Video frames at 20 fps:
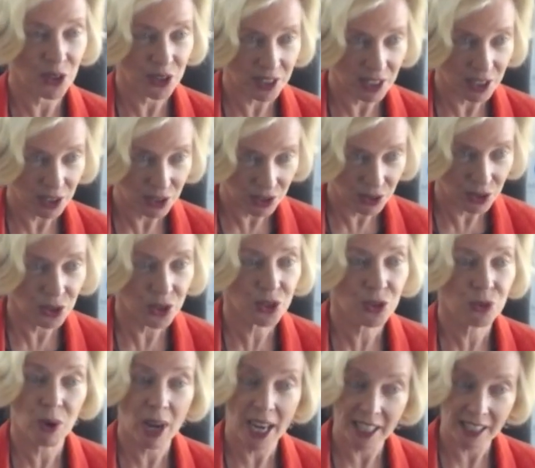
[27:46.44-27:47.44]
there is a
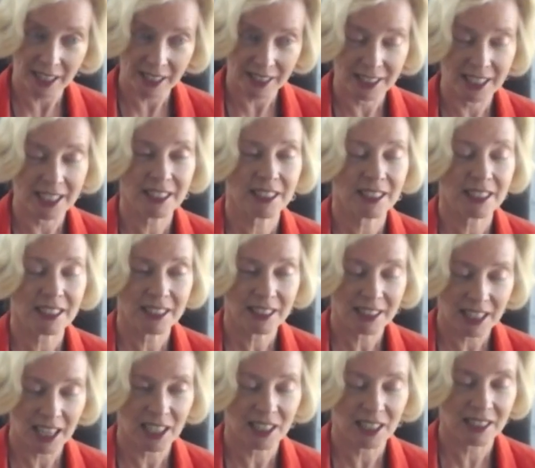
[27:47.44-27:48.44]
good
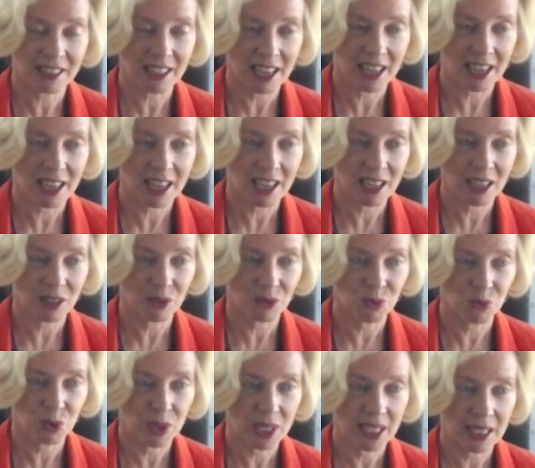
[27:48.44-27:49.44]
recognition that
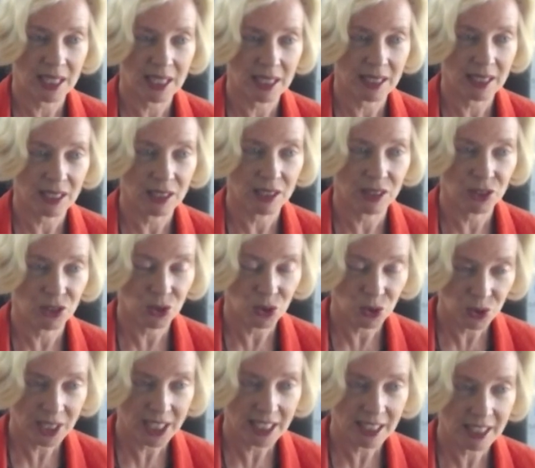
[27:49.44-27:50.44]
we
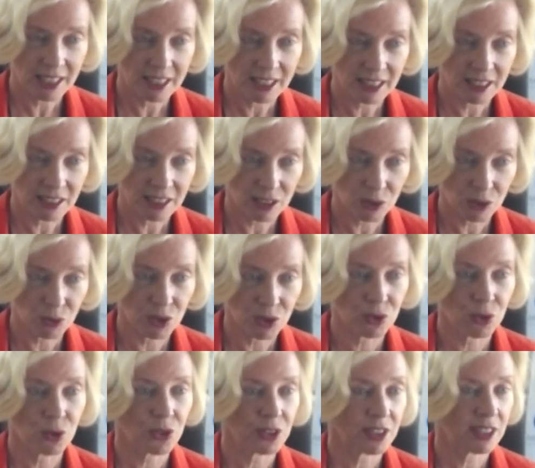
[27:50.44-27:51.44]
do need additional
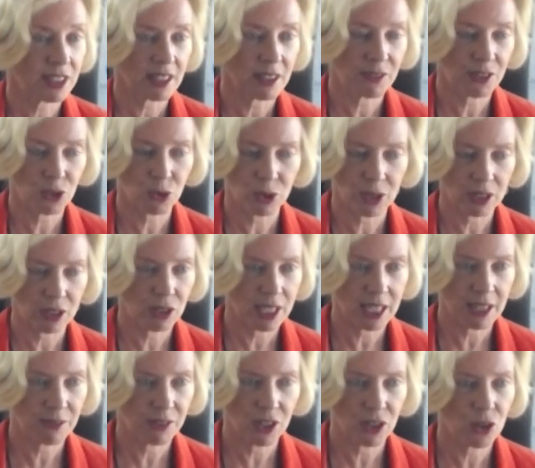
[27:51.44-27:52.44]
resources. If you
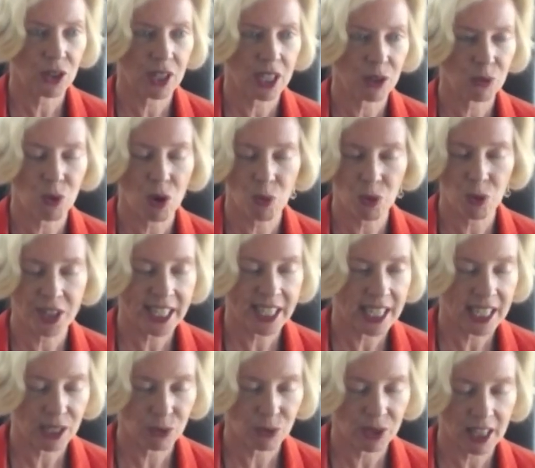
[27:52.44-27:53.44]
even look at what we're
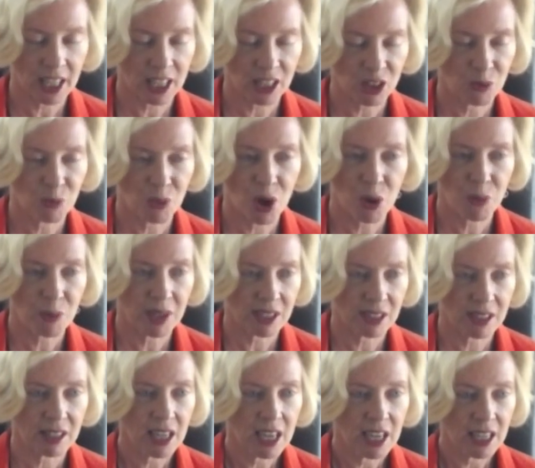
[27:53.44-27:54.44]
dealing with at the
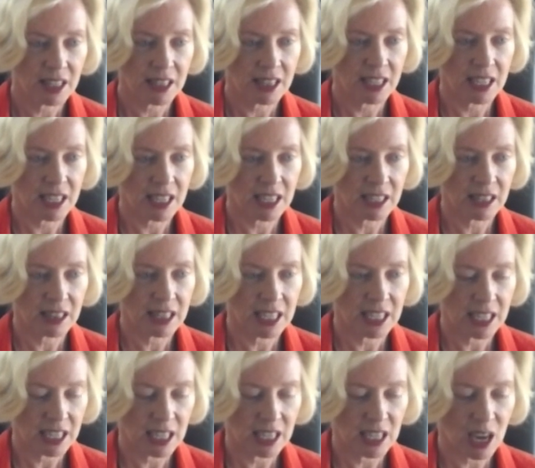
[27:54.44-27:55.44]
moment,
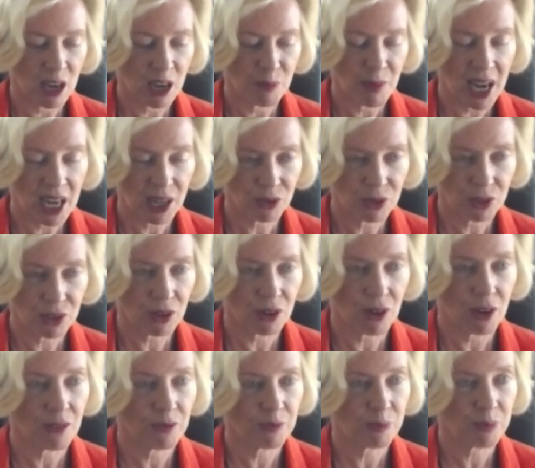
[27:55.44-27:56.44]
the amount
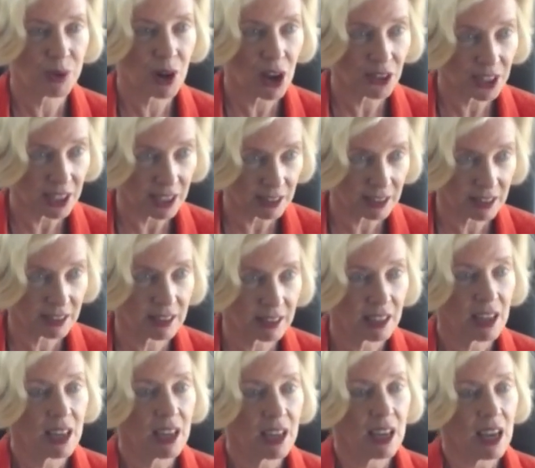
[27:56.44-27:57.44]
of products
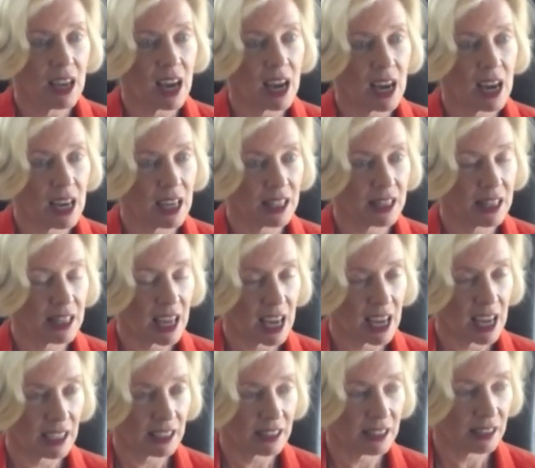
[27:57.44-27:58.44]

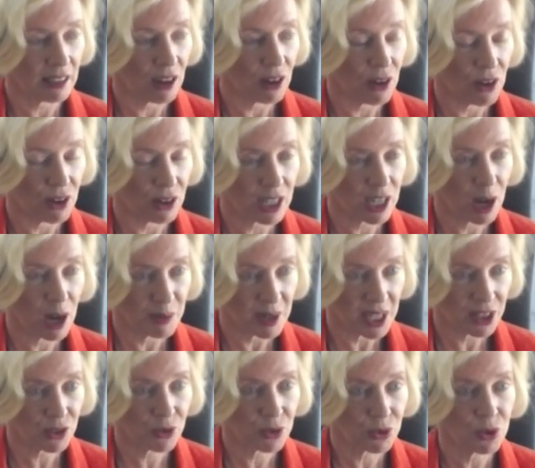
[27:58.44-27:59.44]
that are
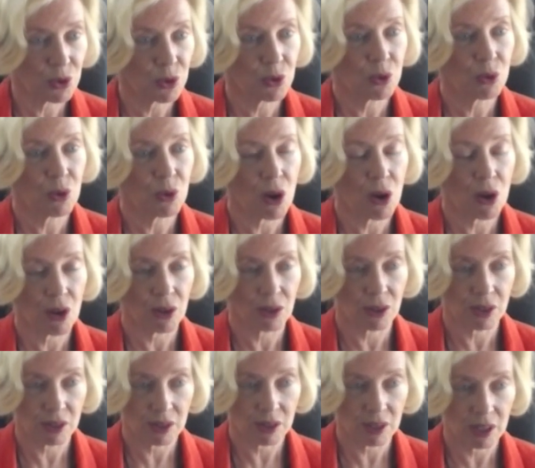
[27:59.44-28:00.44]
coming through
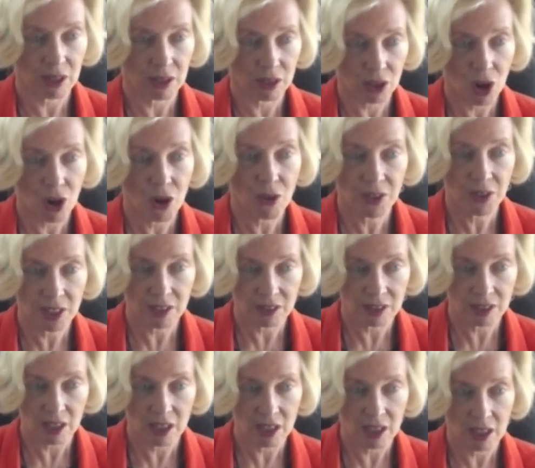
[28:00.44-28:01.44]
on COVID
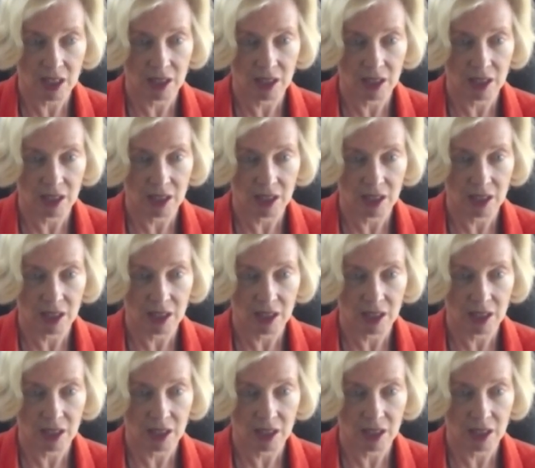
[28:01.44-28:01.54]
